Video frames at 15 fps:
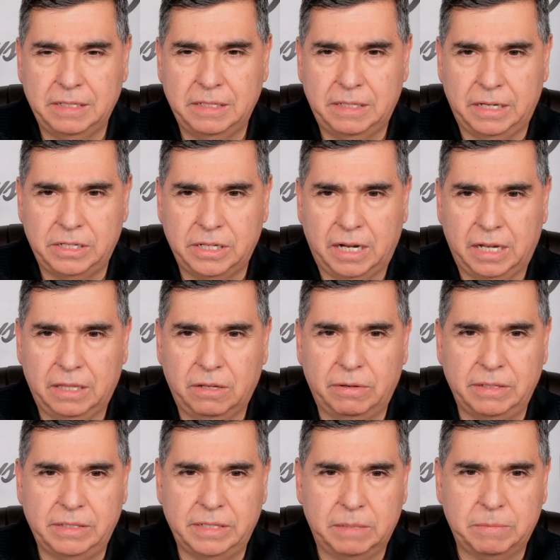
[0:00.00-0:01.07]
They shot
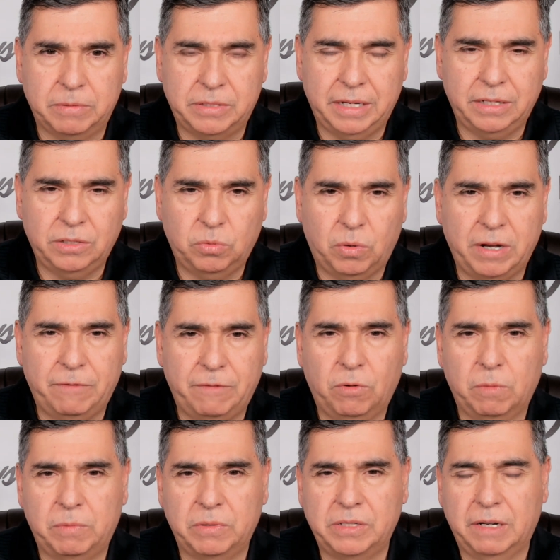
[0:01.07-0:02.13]
36%,
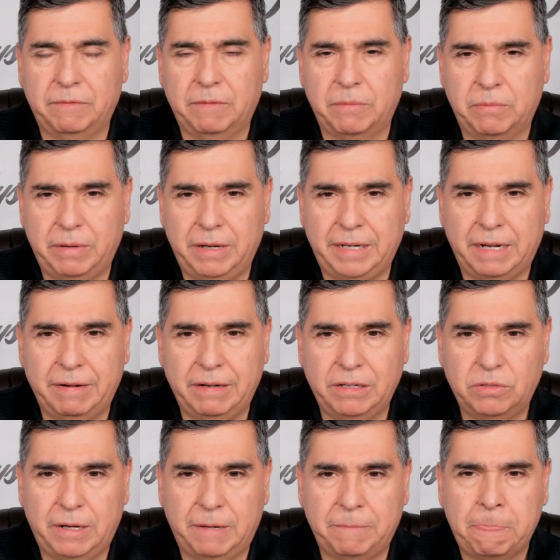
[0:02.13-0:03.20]
24% from three. Gary
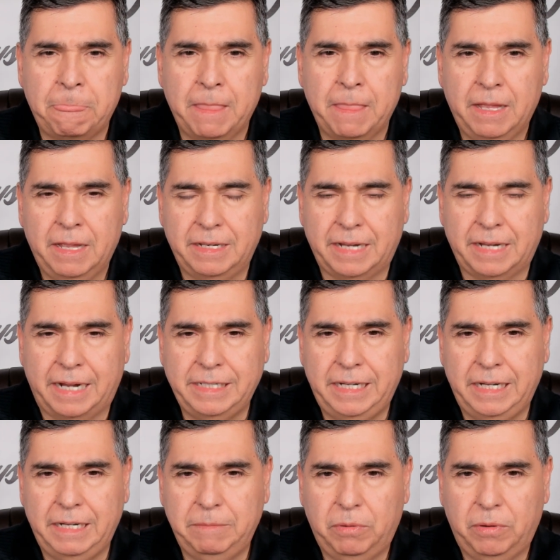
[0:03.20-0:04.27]
Trent,
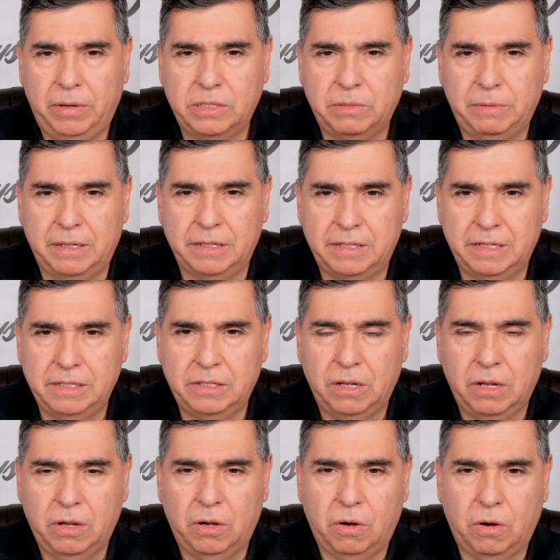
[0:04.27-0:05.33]
19 points, three assists.
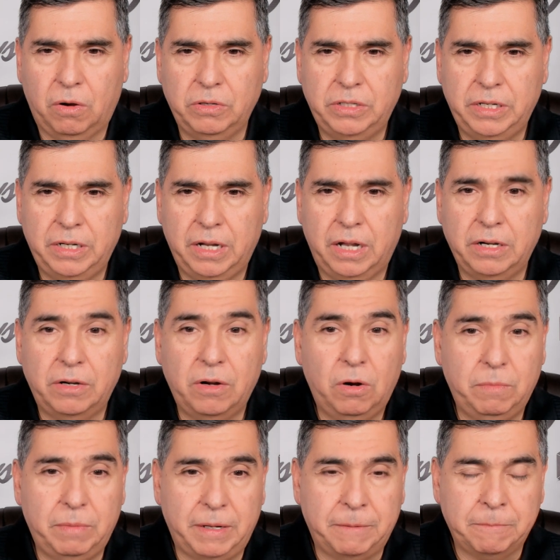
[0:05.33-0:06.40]
OG
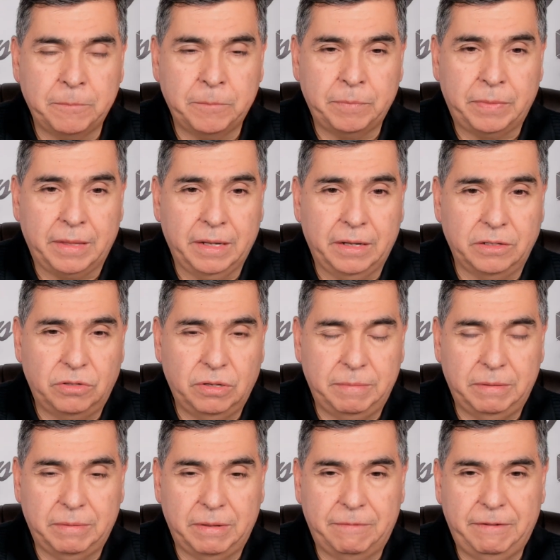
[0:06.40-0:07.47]
Anunoby
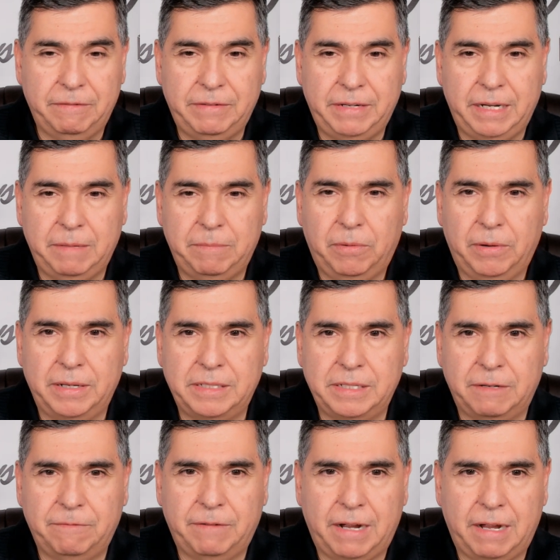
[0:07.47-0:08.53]
contributed with 15 points
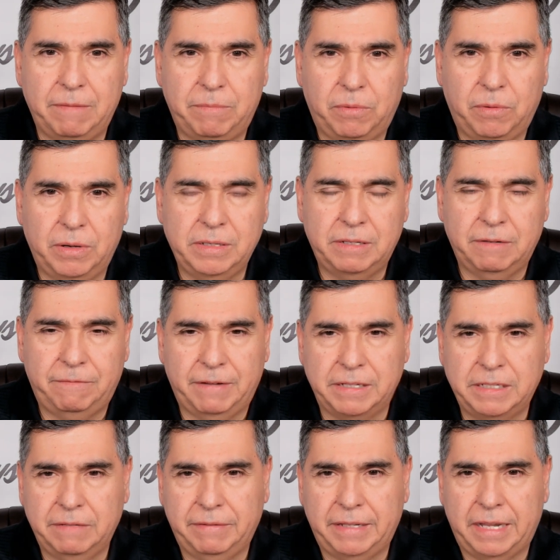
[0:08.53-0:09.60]
and five boards.
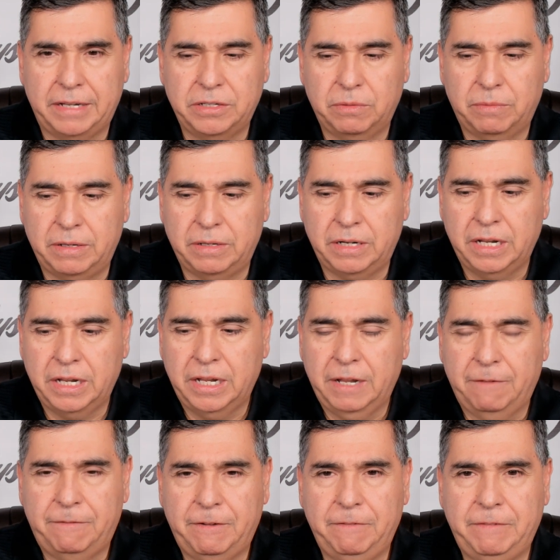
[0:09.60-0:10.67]
Defensively, they surrendered
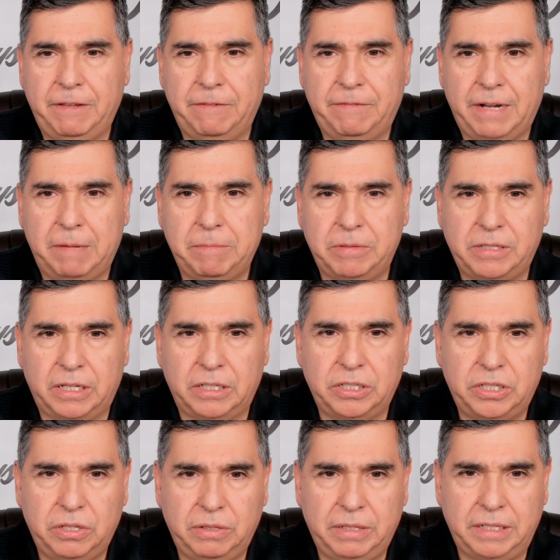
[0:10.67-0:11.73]
55%
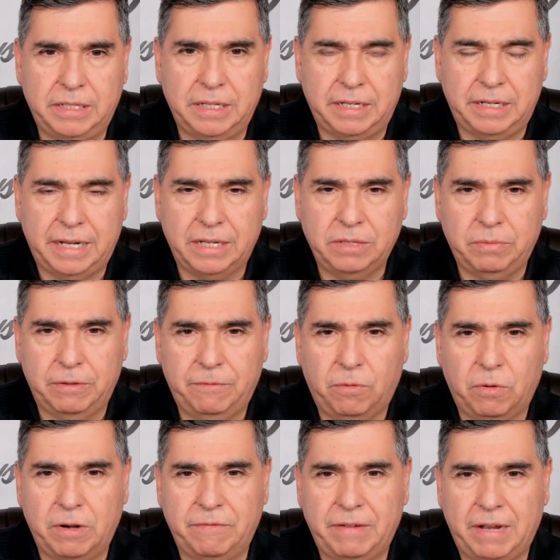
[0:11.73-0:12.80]
shooting to the Nets with
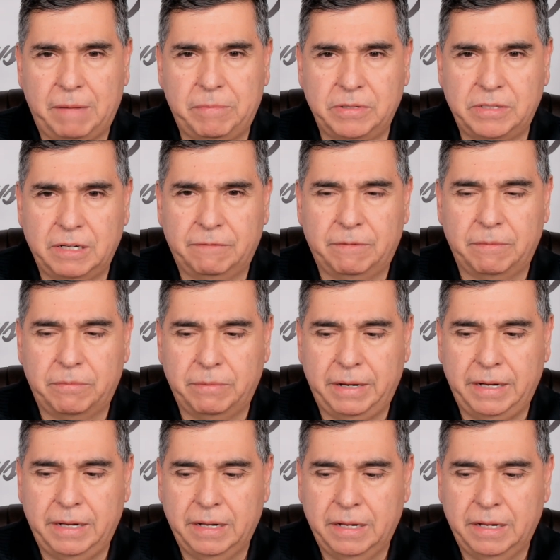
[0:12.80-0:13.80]
45% from three.